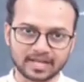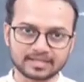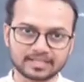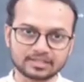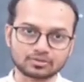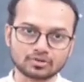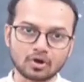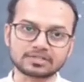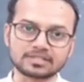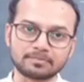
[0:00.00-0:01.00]
and they do
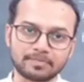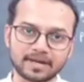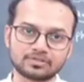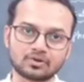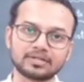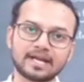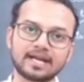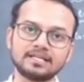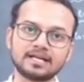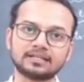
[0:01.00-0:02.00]
not depend on
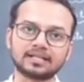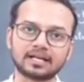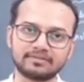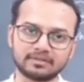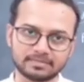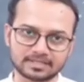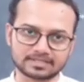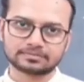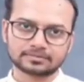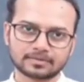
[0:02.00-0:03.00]
any other living being.